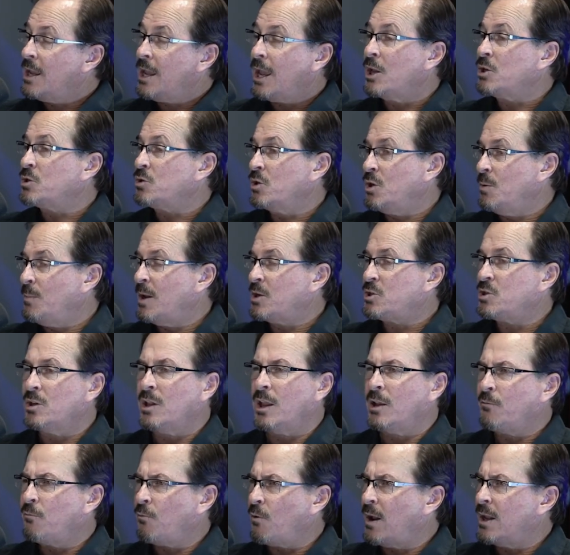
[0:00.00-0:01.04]
And so you mentioned
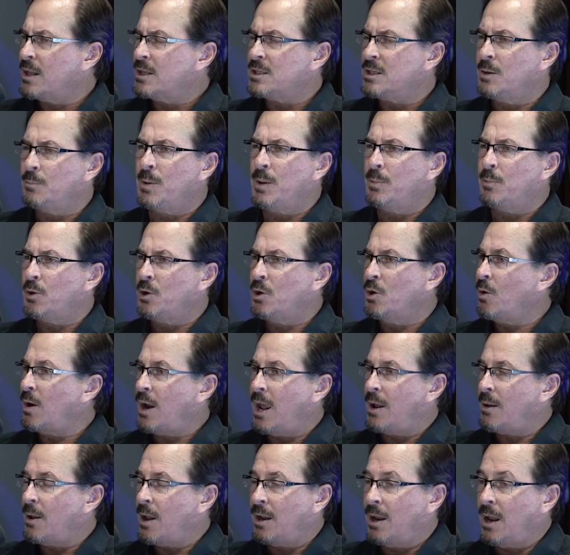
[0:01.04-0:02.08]
like friends and people, you know, and
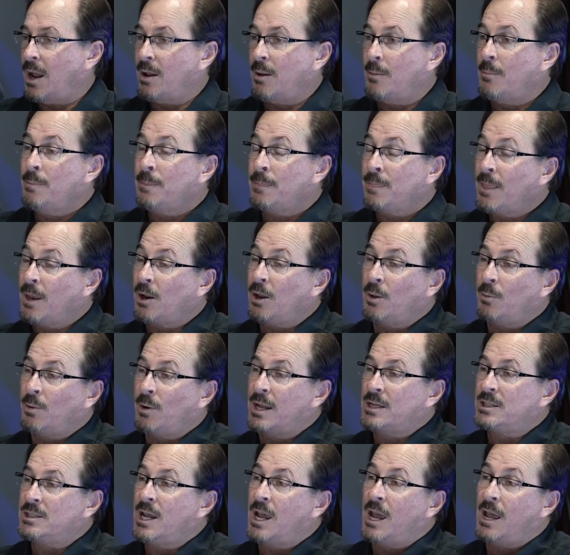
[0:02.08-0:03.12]
I and I not only yeah. would
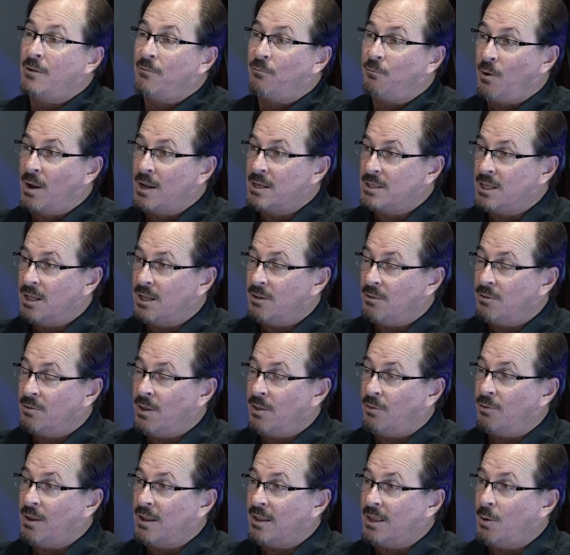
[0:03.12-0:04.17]
I say I have friends that,
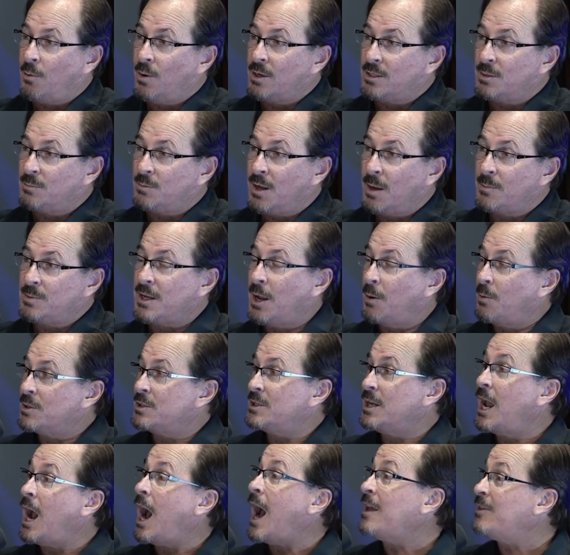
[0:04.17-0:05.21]
that think that way sometimes, I would
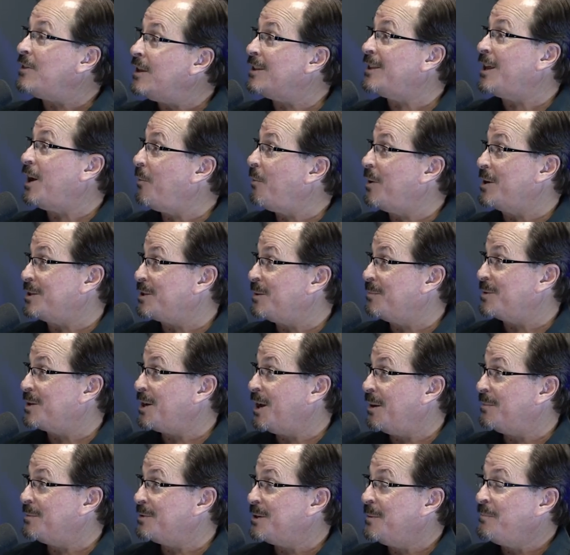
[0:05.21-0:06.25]
say I think that Ooh, way. Yeah,
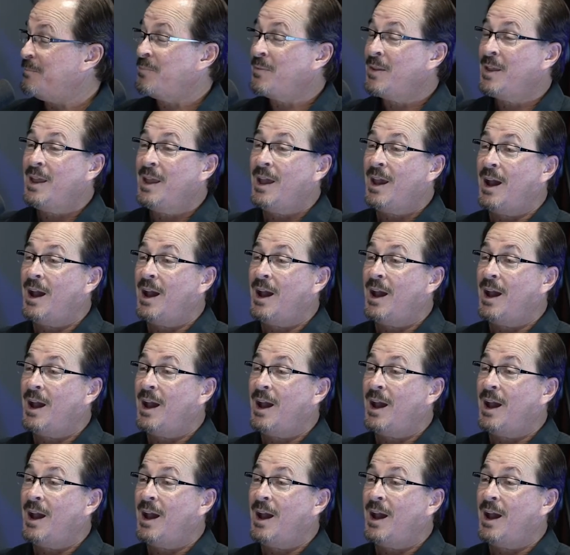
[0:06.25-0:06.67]
sometimes. absolutely.